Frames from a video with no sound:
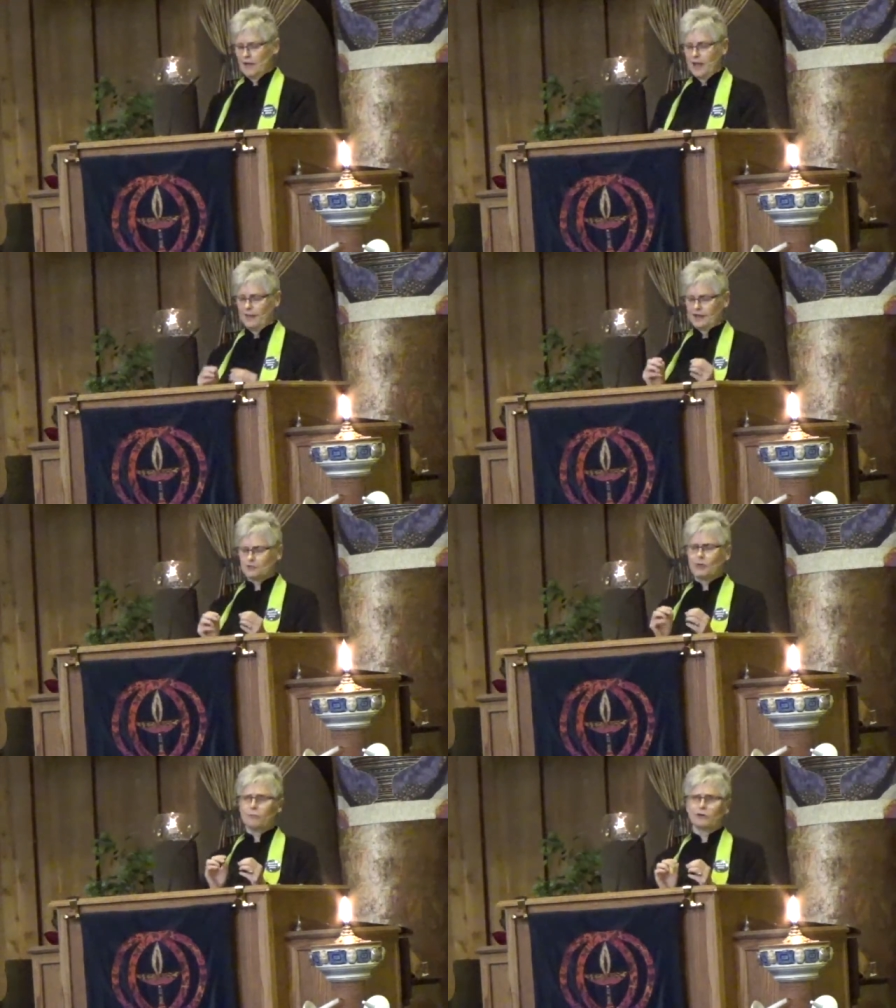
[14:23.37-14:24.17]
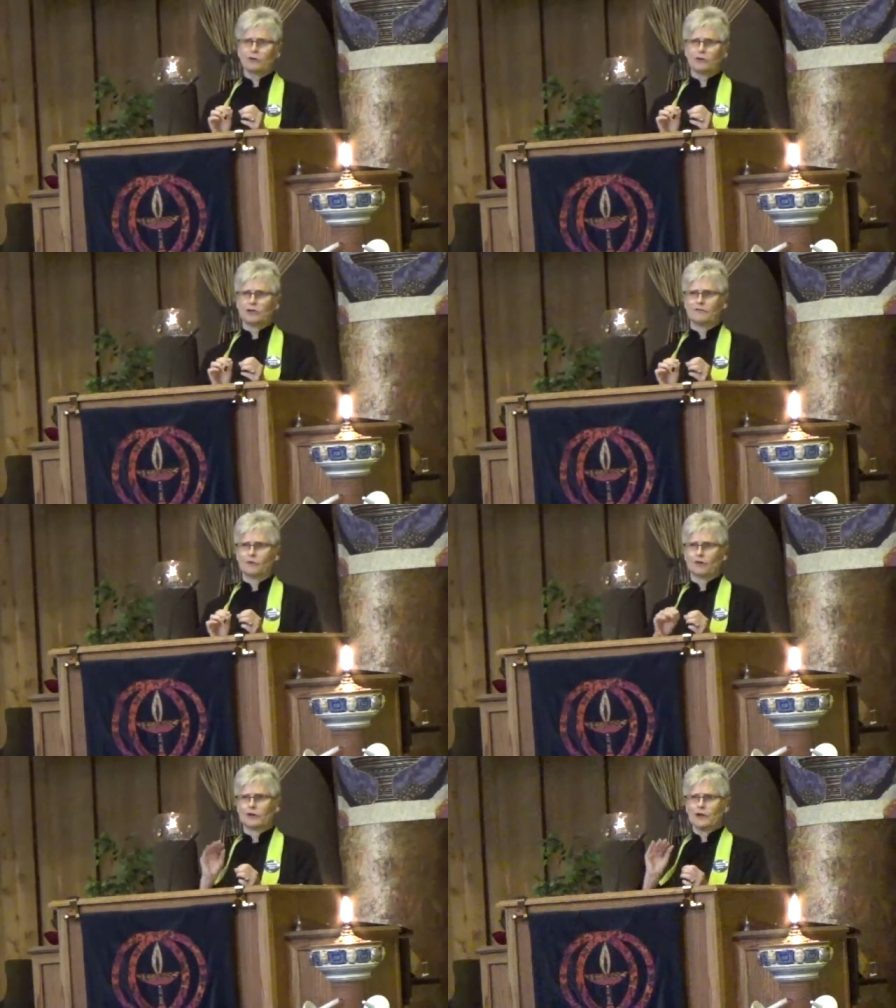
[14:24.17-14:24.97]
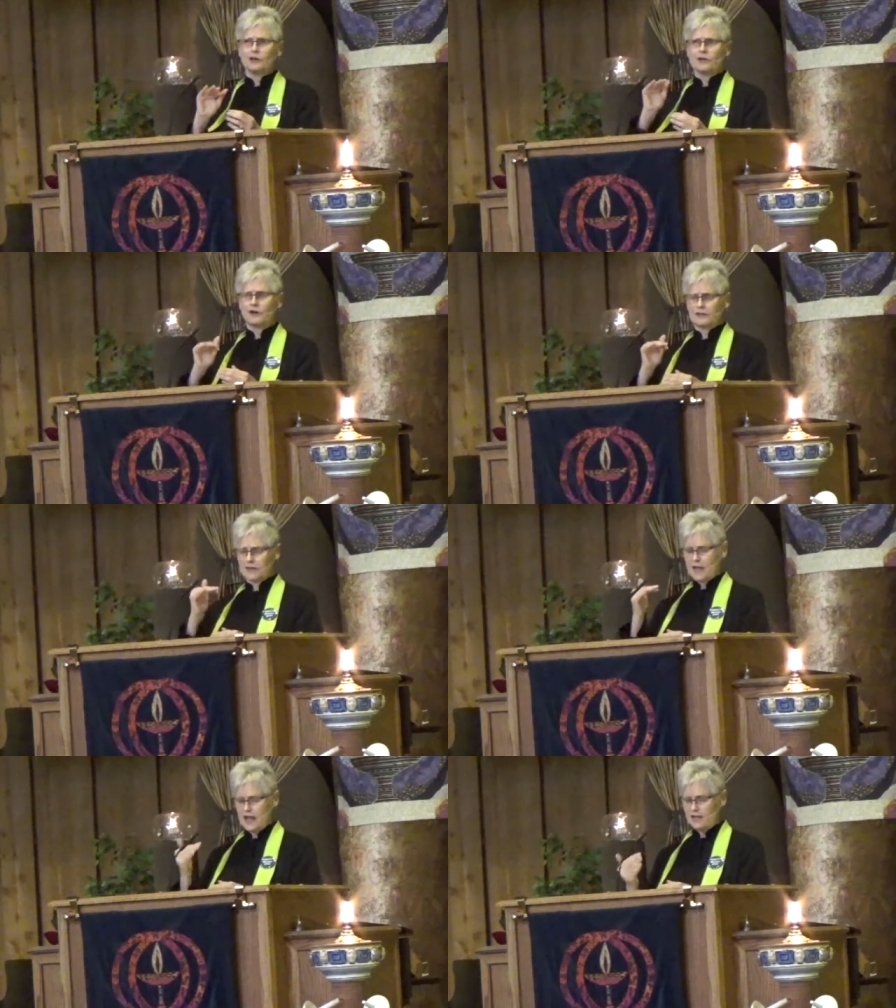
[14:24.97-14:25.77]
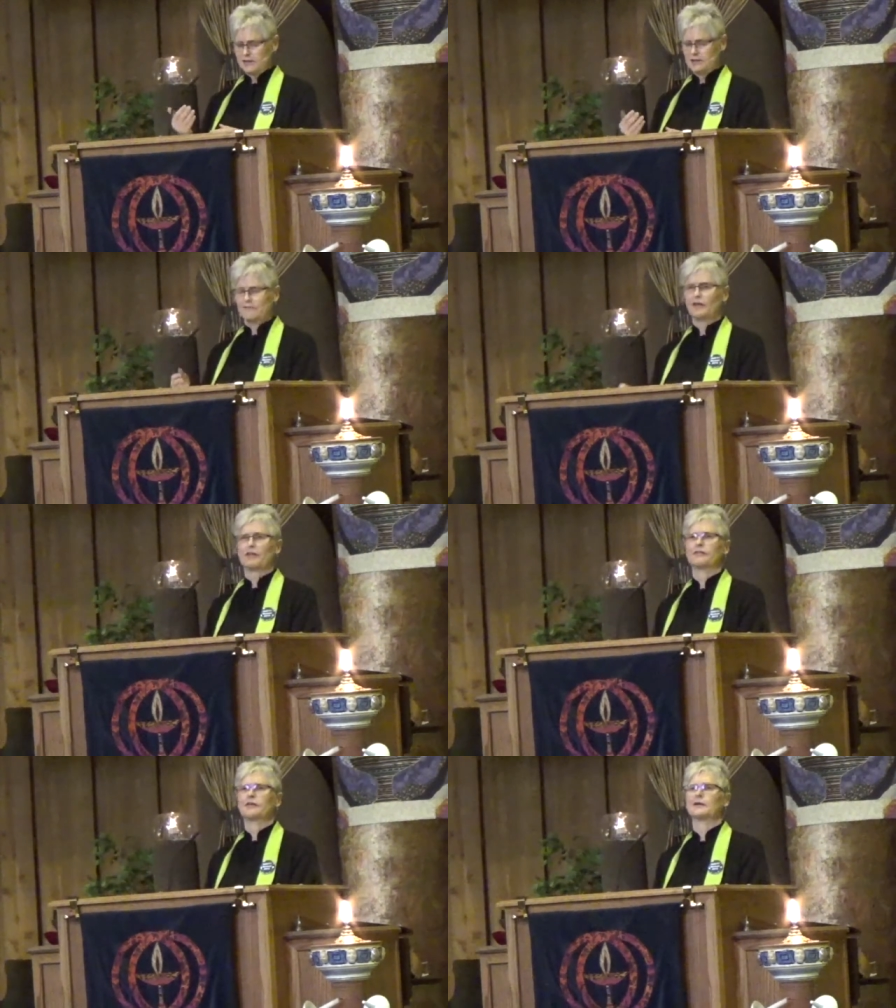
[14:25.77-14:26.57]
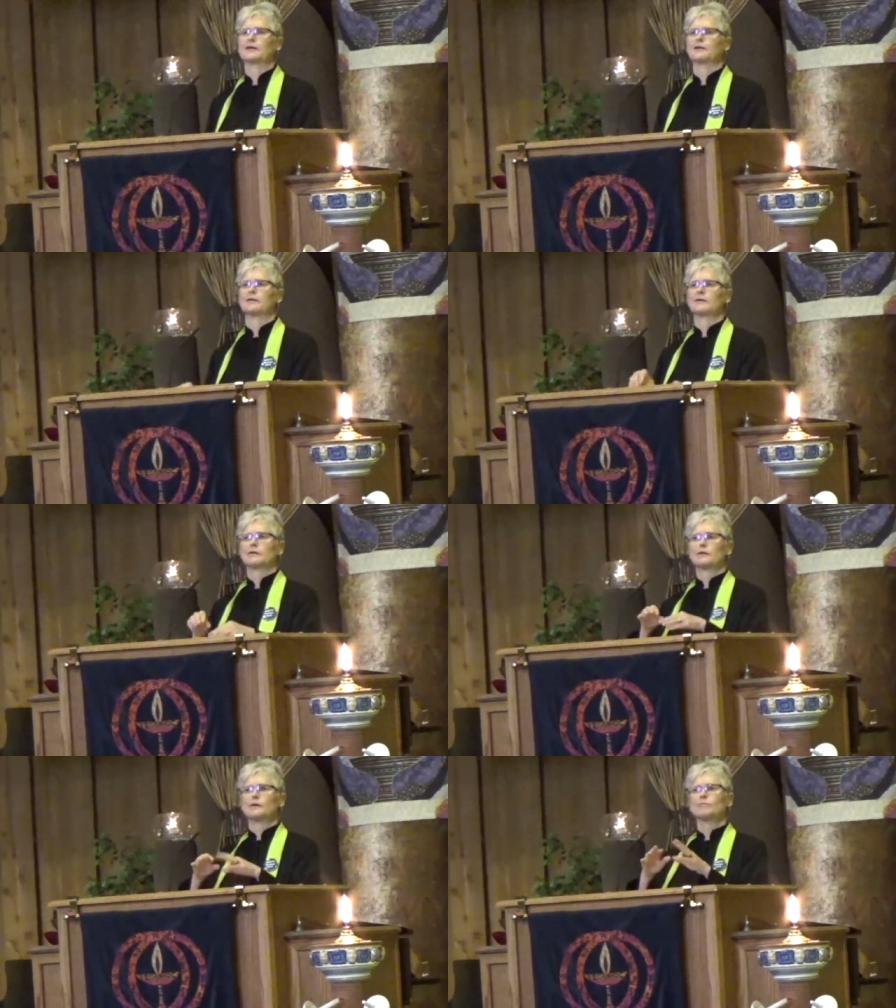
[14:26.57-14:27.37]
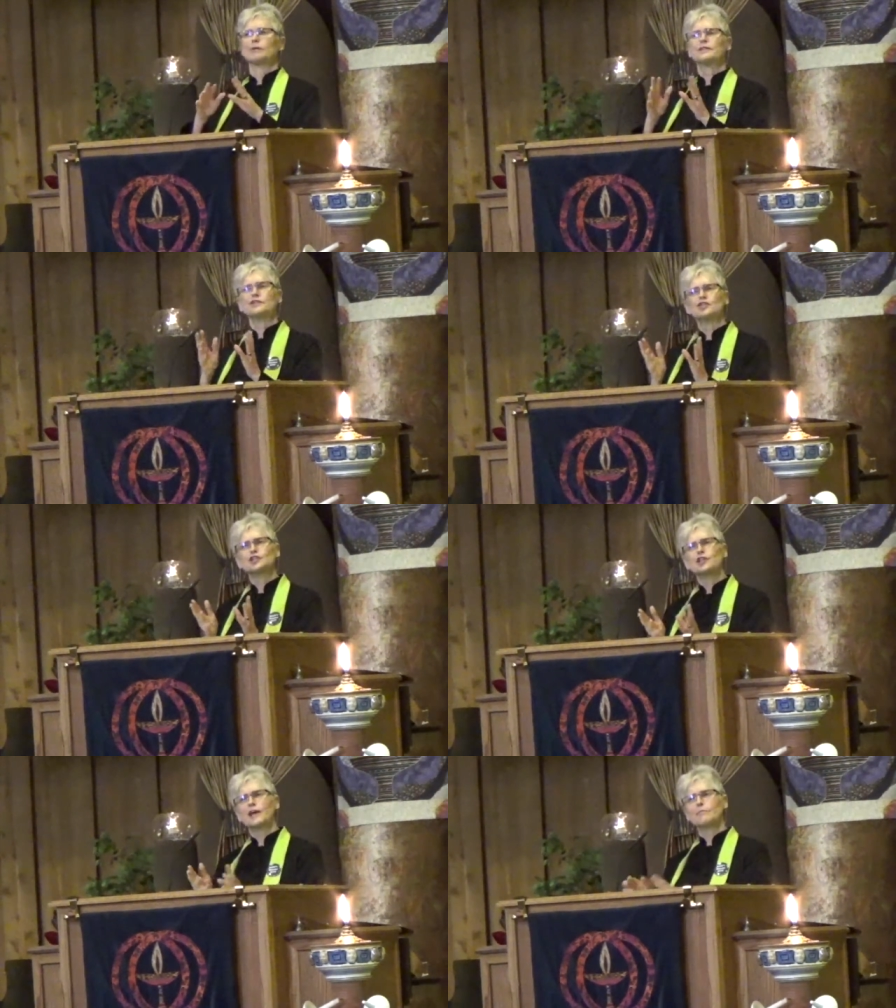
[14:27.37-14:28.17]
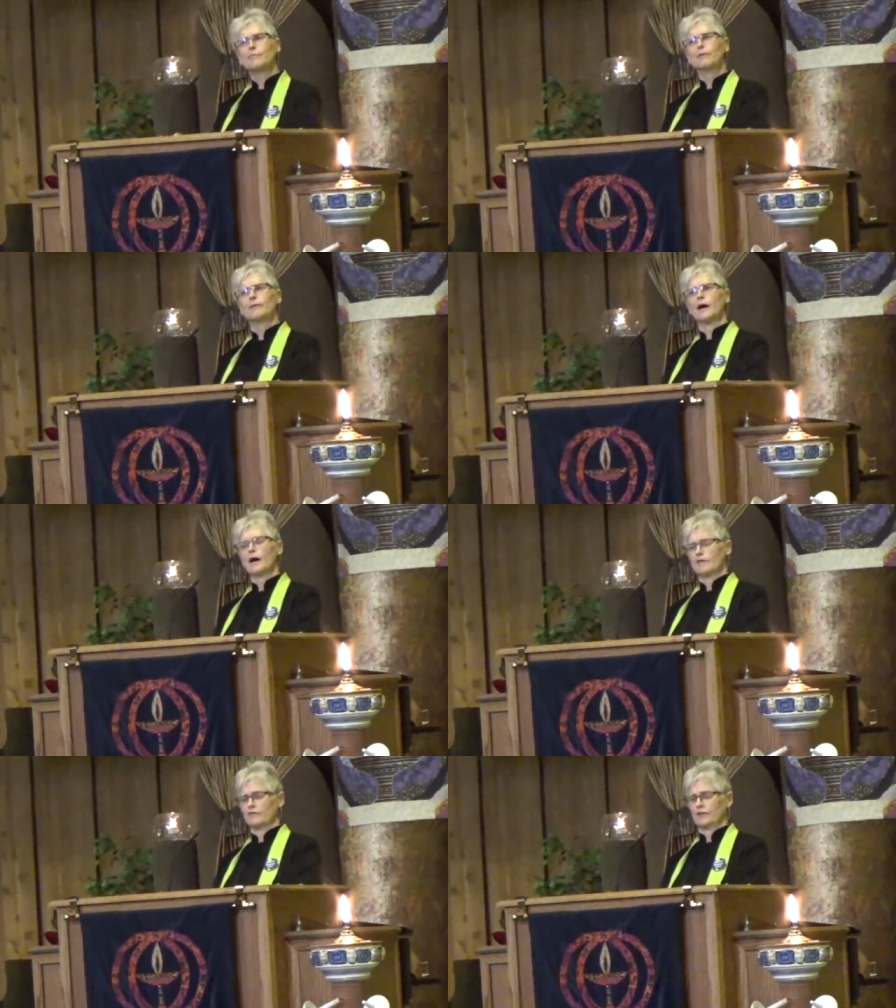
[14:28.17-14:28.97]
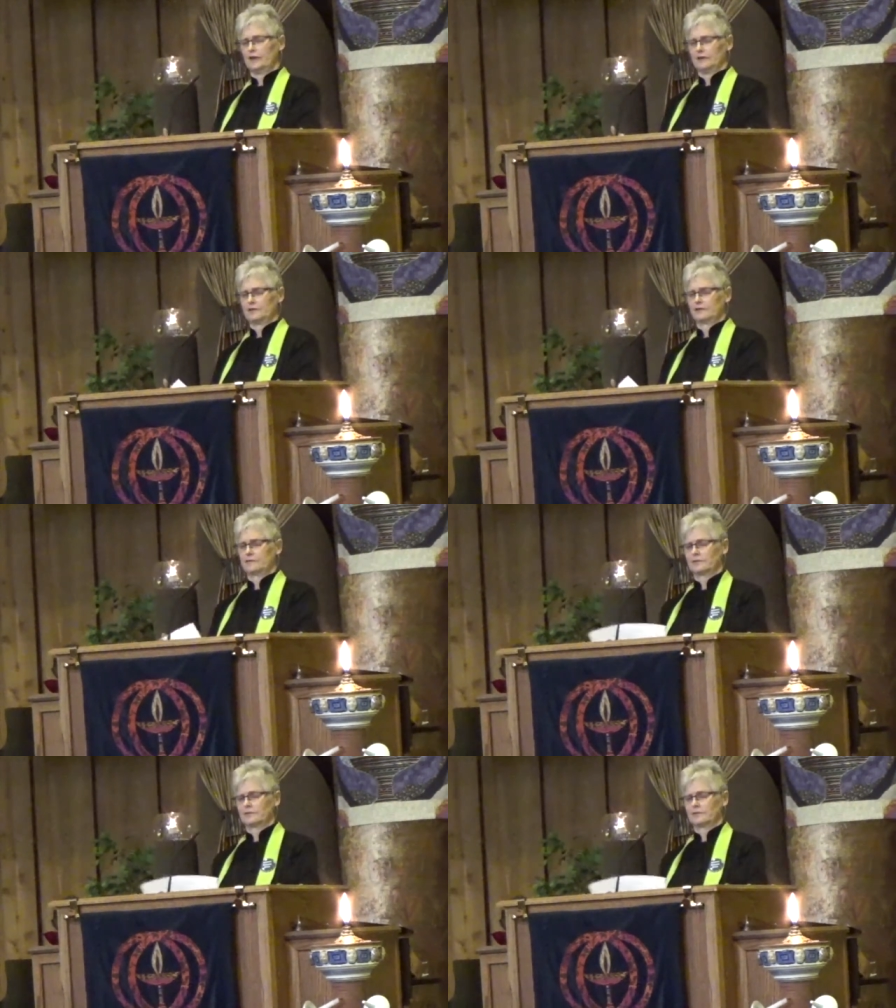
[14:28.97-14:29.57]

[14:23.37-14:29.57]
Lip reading: And that's what we're looking for, not the end of a thing, but the shape of it.